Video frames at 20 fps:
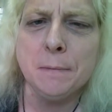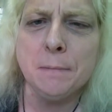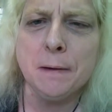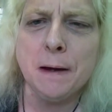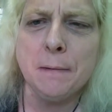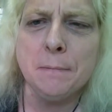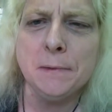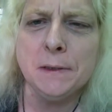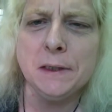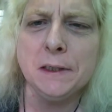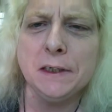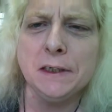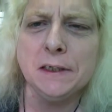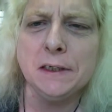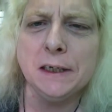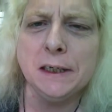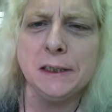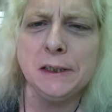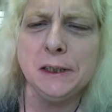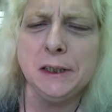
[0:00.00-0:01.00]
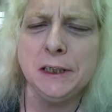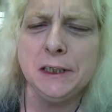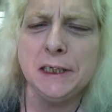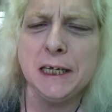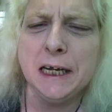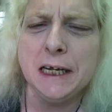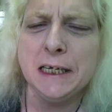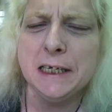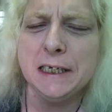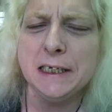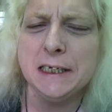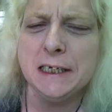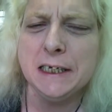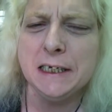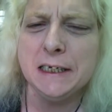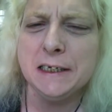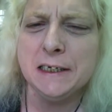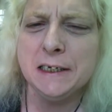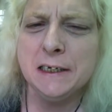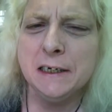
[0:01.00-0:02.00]
The problem is, is like she said, is
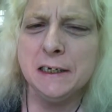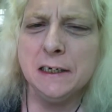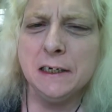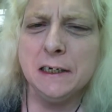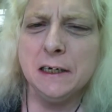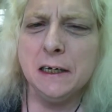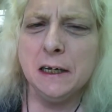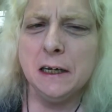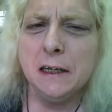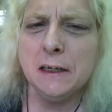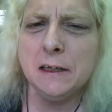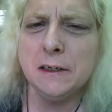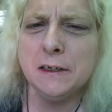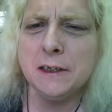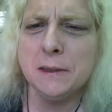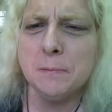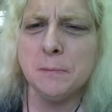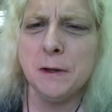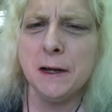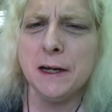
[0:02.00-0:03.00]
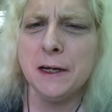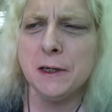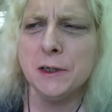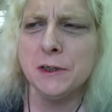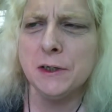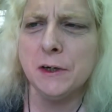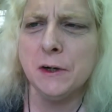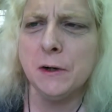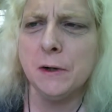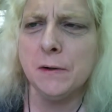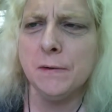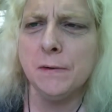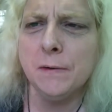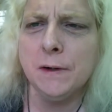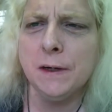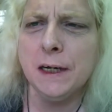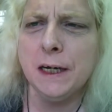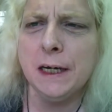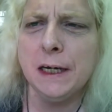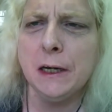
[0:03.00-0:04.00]
it's the suppliers are
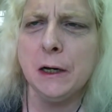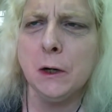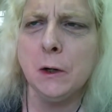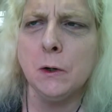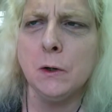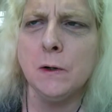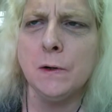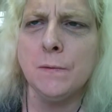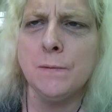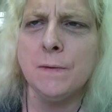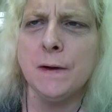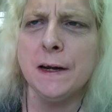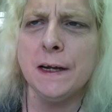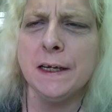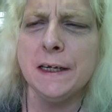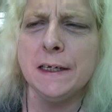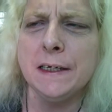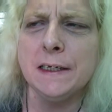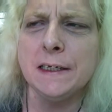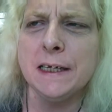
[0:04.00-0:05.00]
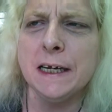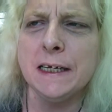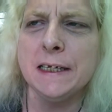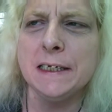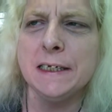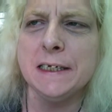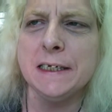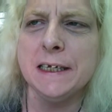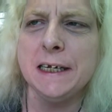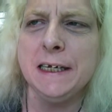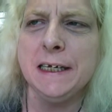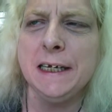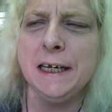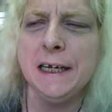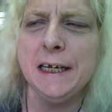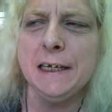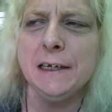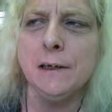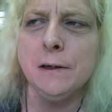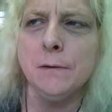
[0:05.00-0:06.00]
getting harder to find in the sizes they
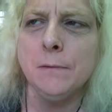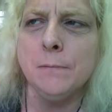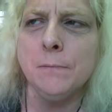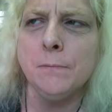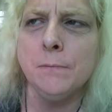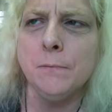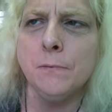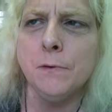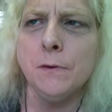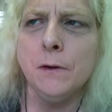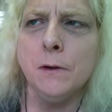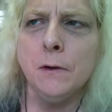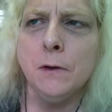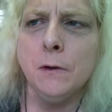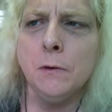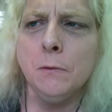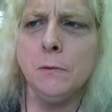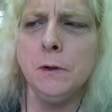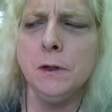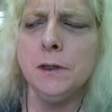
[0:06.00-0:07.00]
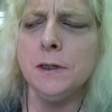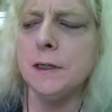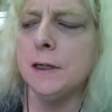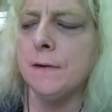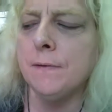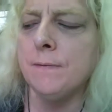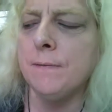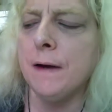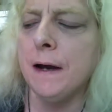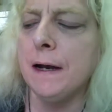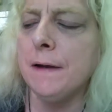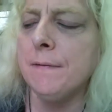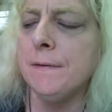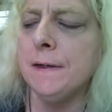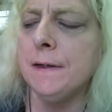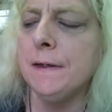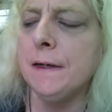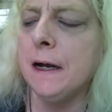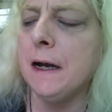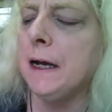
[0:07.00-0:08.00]
need. What is it, a five
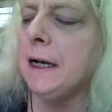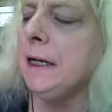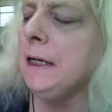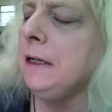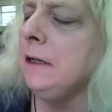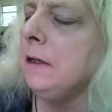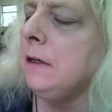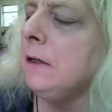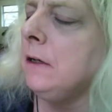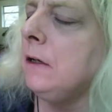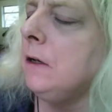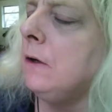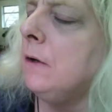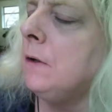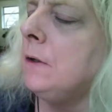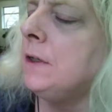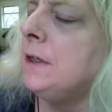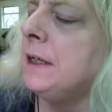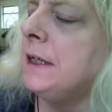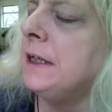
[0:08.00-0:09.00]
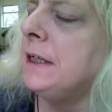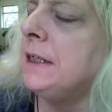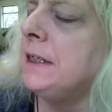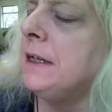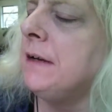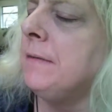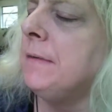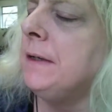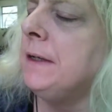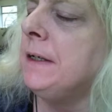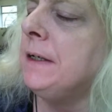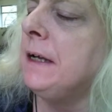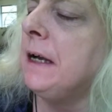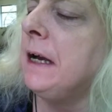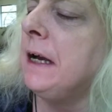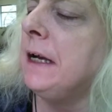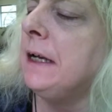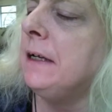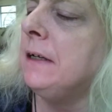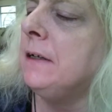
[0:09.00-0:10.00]
and nine? No, it's like a seven and
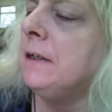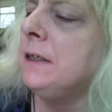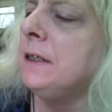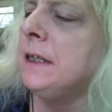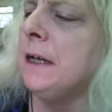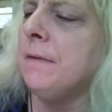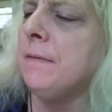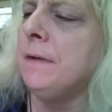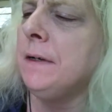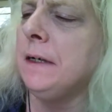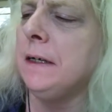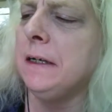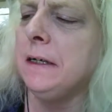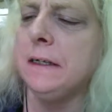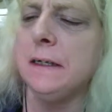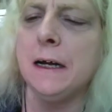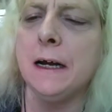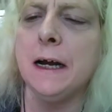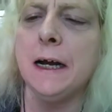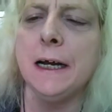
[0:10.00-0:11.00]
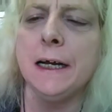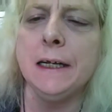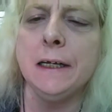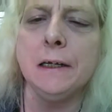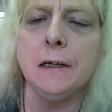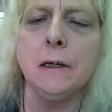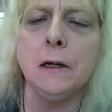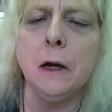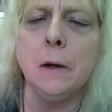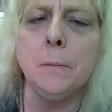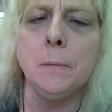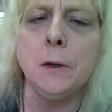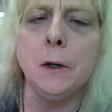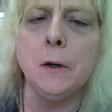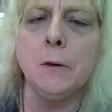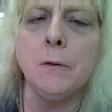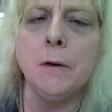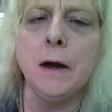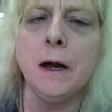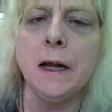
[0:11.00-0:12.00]
nine. Seven and nine carbon
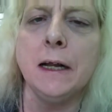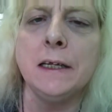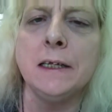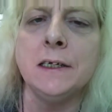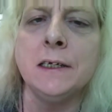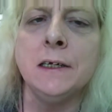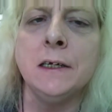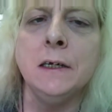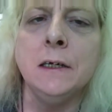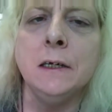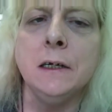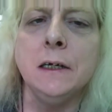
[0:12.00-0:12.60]
arc rods.